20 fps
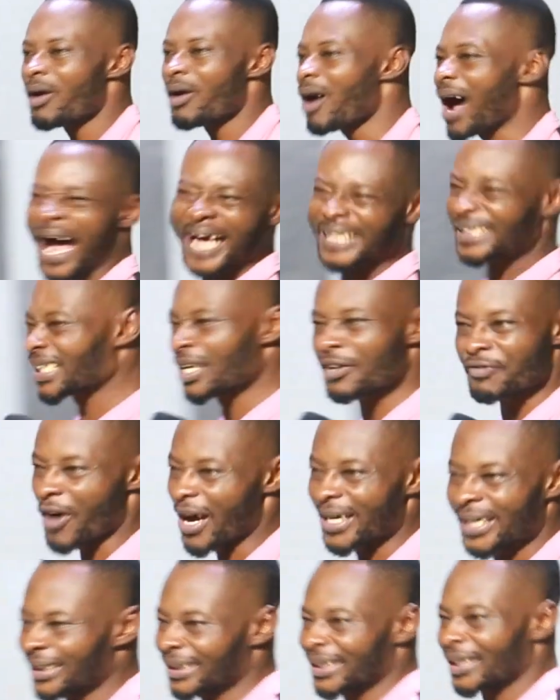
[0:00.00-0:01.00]
We are not
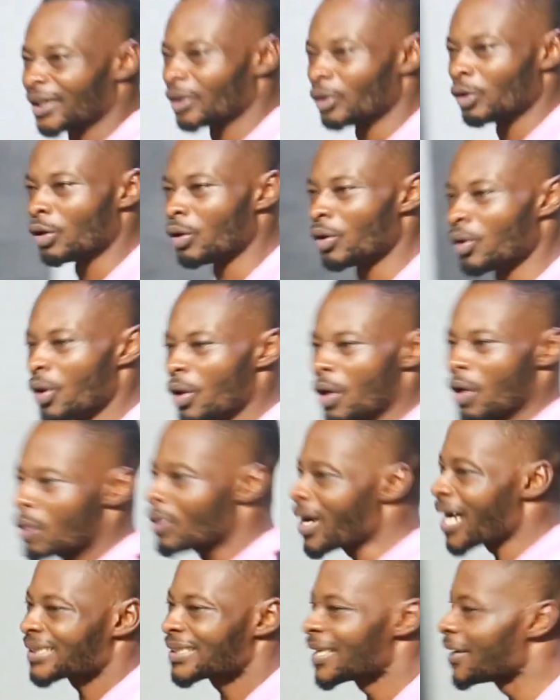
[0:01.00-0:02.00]
asking for anything, no. Oh.
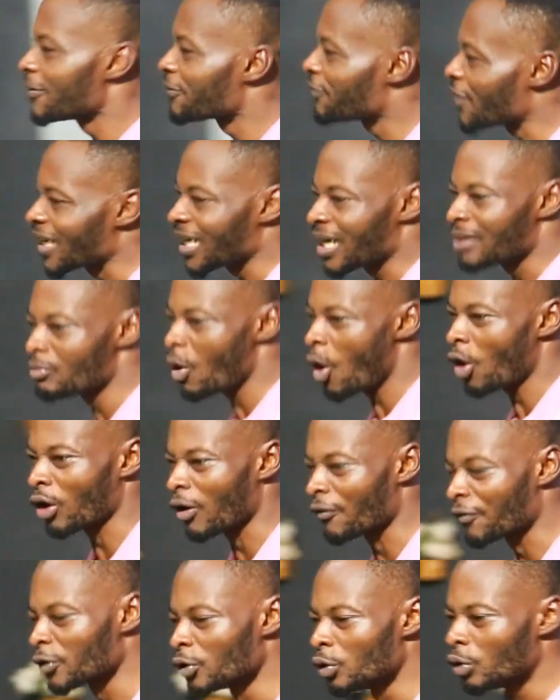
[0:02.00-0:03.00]
We are saying, Father,
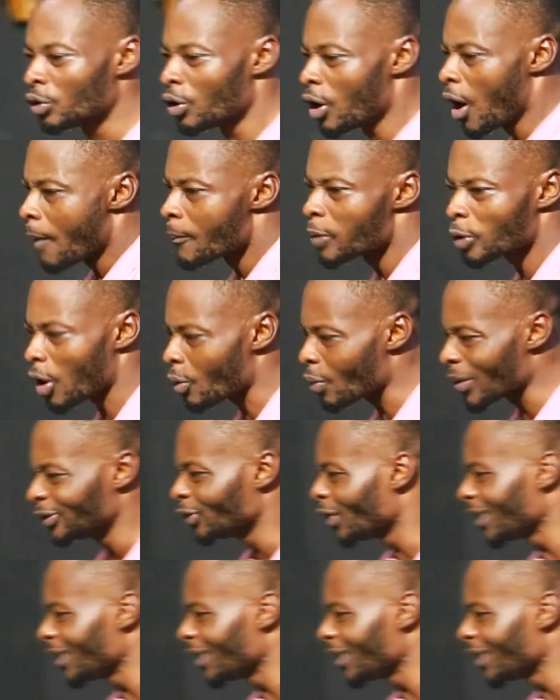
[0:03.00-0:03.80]
more of you. Because